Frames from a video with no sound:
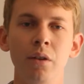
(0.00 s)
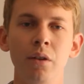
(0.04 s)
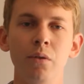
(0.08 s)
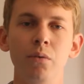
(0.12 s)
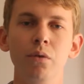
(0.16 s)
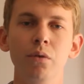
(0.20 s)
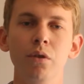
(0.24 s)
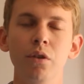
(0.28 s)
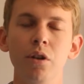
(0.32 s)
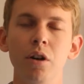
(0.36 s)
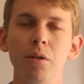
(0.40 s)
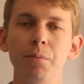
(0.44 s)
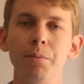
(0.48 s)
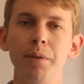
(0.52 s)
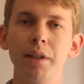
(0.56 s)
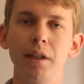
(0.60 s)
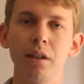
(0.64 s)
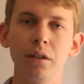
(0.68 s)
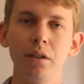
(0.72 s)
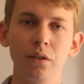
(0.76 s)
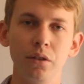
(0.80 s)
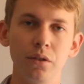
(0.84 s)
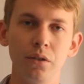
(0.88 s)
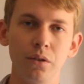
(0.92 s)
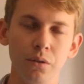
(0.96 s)
would not be
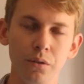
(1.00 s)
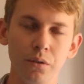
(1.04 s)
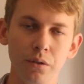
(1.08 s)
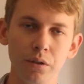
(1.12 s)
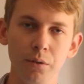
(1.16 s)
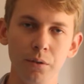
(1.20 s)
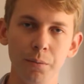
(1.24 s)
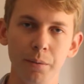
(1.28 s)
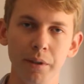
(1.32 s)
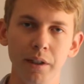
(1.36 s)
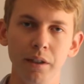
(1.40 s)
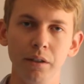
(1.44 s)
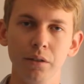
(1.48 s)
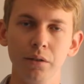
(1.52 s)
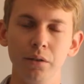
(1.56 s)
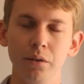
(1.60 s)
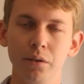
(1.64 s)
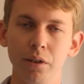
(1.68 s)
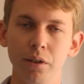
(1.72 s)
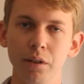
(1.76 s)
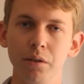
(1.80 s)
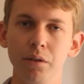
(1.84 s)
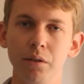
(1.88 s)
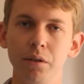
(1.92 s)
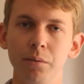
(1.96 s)
construed as being
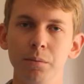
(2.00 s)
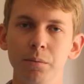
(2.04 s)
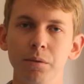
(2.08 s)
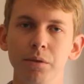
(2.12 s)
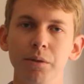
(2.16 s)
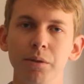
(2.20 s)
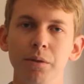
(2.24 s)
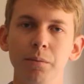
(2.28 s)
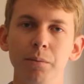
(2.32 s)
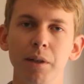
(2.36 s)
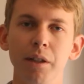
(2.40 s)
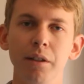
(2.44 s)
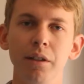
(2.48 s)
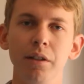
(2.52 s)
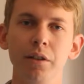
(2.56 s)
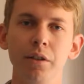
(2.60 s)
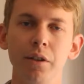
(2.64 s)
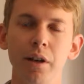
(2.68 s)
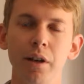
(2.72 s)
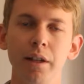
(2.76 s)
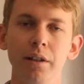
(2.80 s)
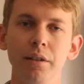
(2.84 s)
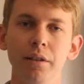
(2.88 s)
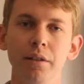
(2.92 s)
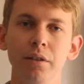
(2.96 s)
distinguishable from other
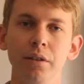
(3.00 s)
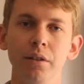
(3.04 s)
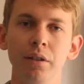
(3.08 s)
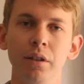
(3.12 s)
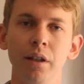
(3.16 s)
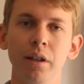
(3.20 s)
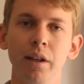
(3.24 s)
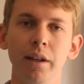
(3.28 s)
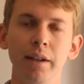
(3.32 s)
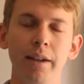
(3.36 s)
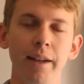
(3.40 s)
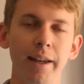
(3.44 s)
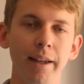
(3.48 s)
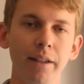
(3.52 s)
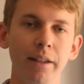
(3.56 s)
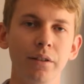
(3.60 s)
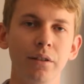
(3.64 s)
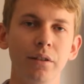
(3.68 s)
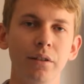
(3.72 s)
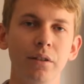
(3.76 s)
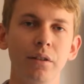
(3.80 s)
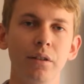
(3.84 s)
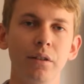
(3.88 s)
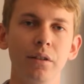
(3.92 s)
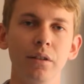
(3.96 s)
traders, and
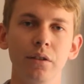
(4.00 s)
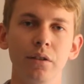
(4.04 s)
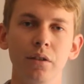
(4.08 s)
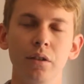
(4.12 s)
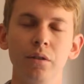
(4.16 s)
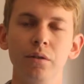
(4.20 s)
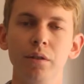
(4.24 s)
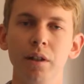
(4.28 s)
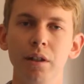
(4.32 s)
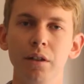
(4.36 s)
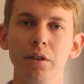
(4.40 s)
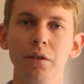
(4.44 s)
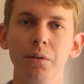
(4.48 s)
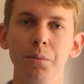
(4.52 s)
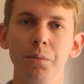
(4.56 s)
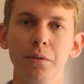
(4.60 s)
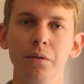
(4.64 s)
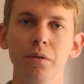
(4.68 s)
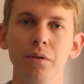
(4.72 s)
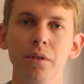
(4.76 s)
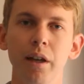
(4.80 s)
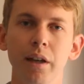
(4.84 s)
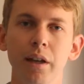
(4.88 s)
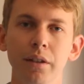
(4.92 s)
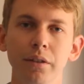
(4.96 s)
hence is not
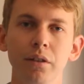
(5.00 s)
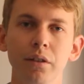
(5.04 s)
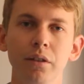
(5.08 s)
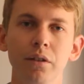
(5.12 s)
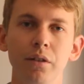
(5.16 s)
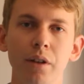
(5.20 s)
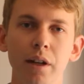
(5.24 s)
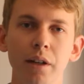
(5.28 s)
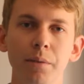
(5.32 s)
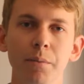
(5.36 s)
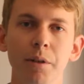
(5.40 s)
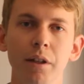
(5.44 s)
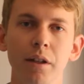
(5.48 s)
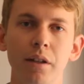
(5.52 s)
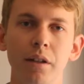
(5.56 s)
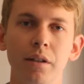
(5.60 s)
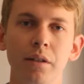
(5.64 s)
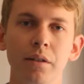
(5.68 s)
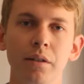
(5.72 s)
registrable as a trademark.